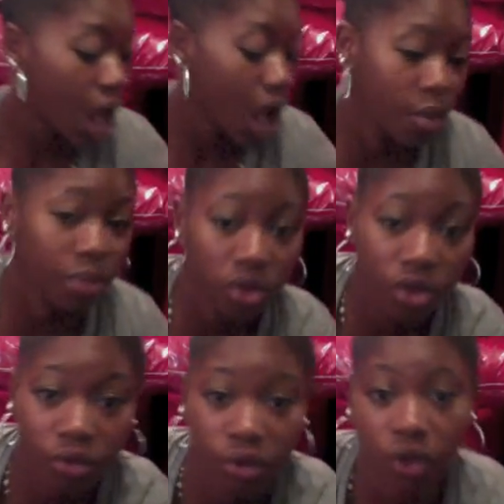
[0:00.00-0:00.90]
I
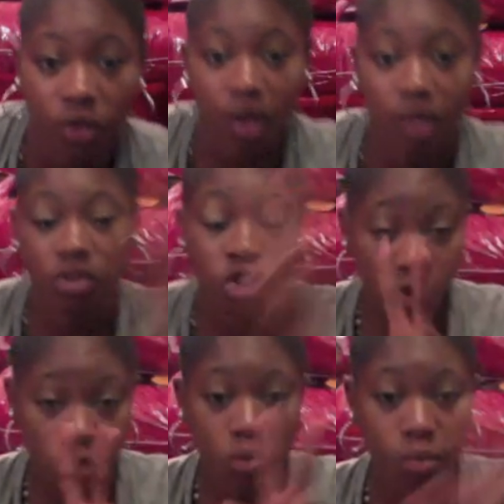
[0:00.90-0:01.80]
believe we only have
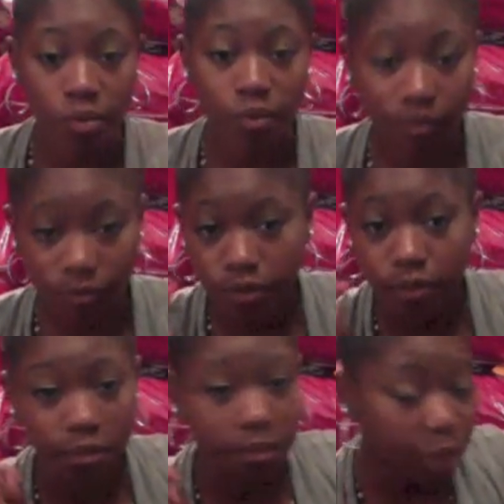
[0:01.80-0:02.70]
two
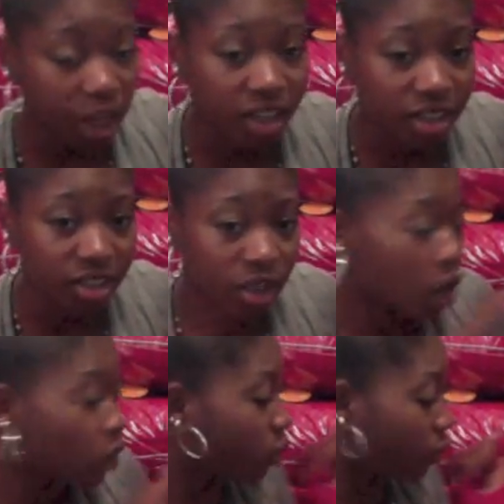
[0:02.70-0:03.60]
plugins in our
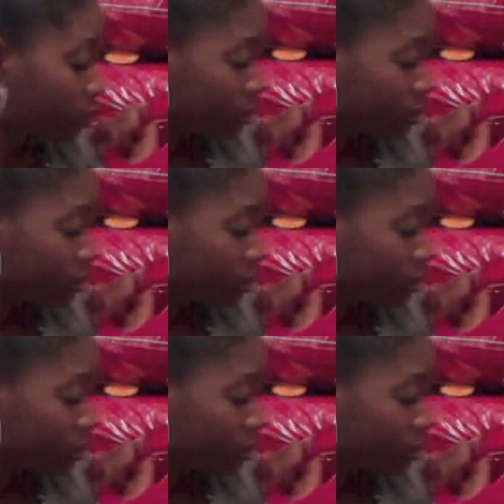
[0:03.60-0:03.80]
whole room,